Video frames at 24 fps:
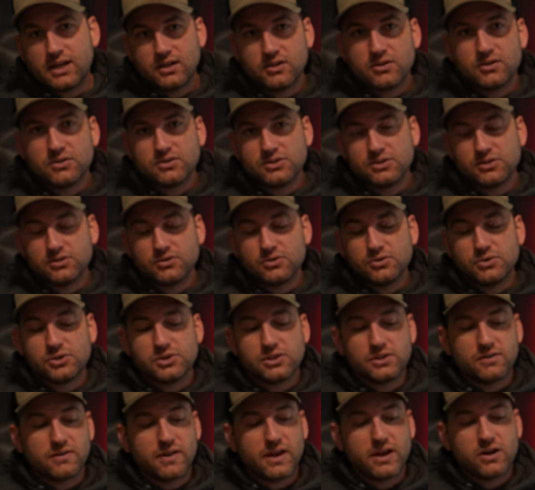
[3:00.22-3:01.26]
a good
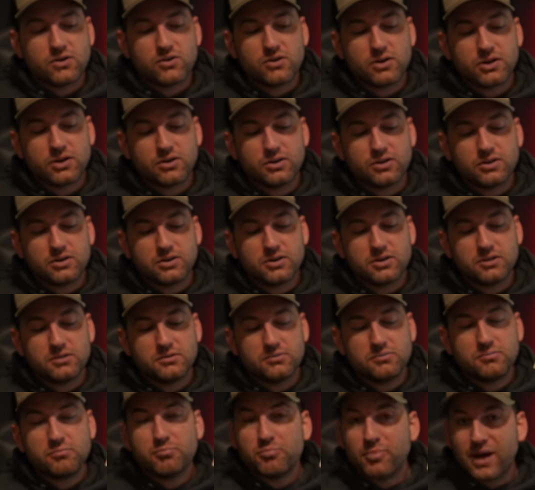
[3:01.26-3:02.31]
solution. They are a good
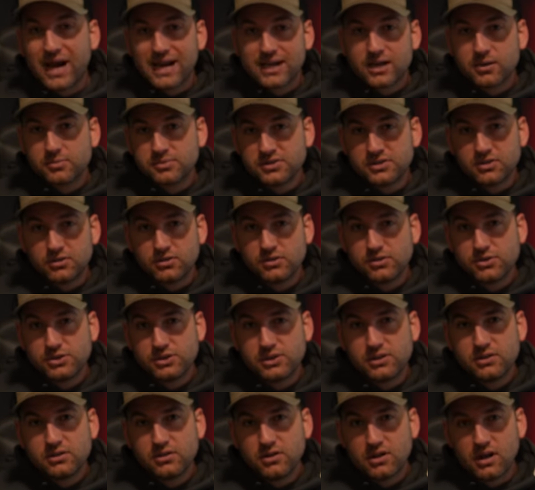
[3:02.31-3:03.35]
backup
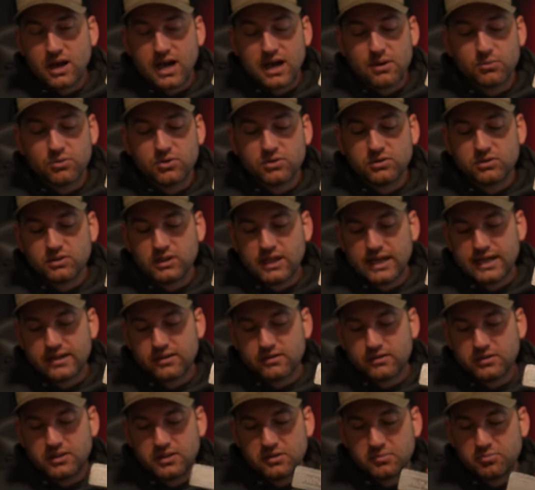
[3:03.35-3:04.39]
solution. I will
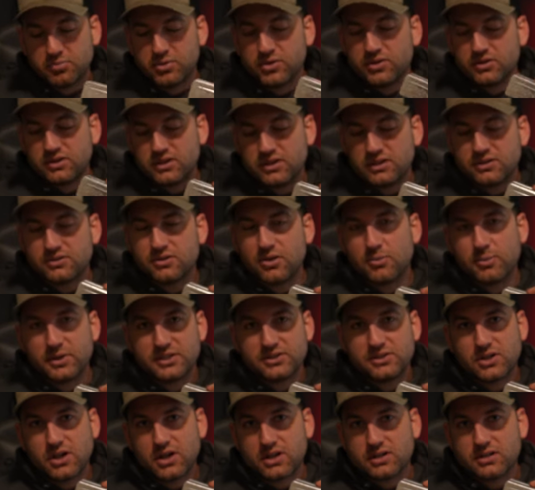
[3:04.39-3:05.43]
likely put these on my
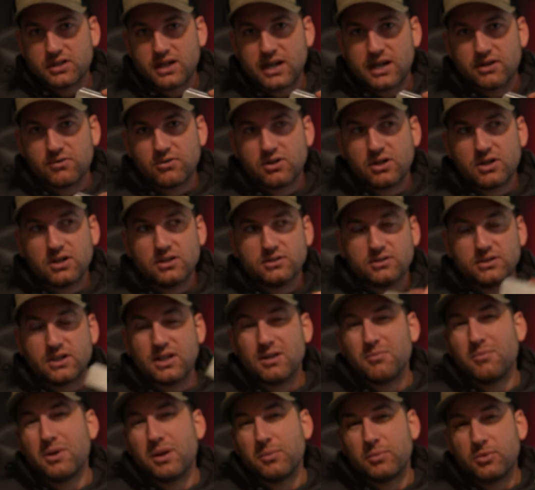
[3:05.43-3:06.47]
stock tie rods
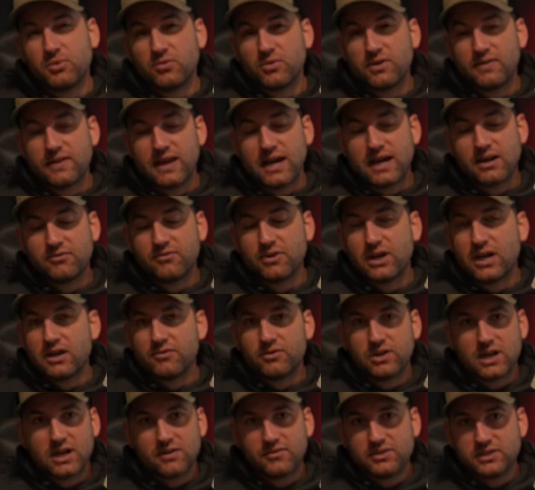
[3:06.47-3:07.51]
and maybe run that if I
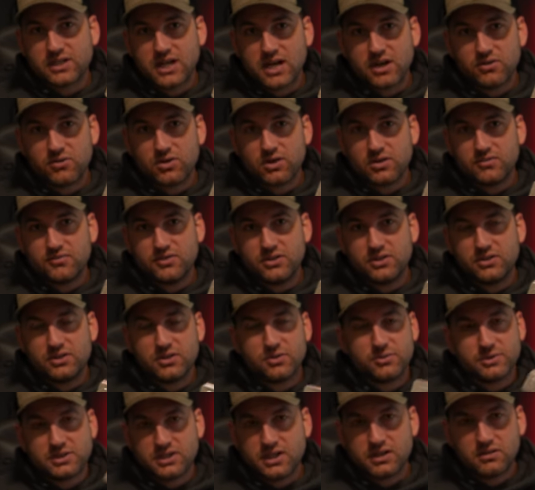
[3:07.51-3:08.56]
ever have a tie rod
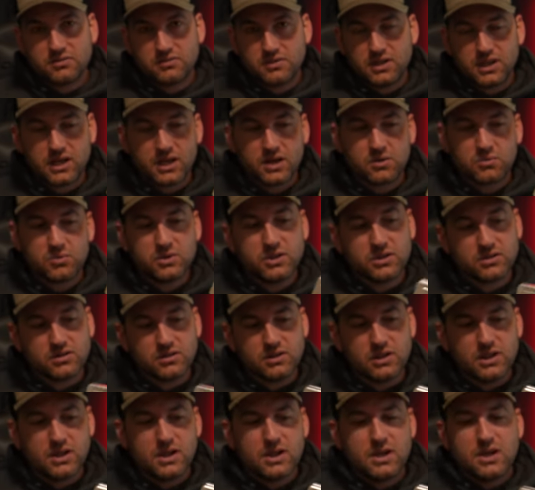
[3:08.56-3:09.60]
failure, which I don't think I
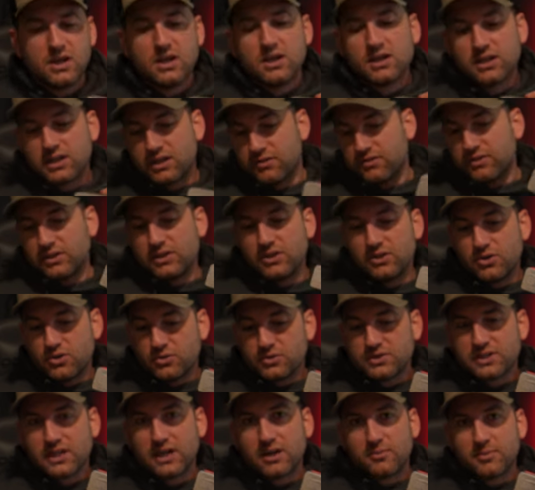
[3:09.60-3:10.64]
will, given the new
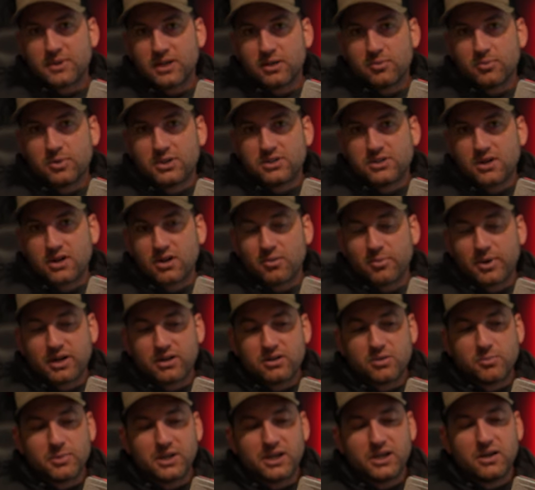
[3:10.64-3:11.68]
setup that I'm gonna talk about
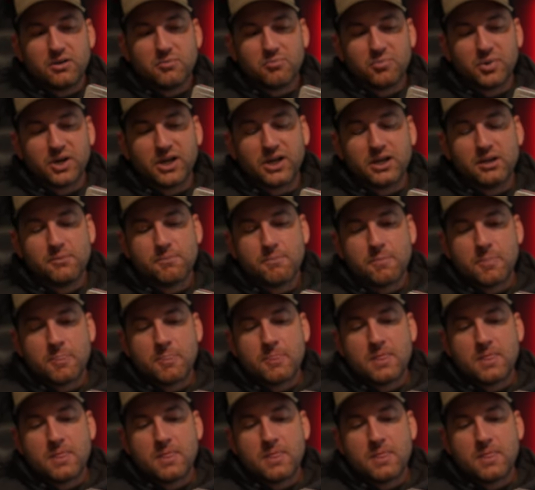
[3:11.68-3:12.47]
in a minute. But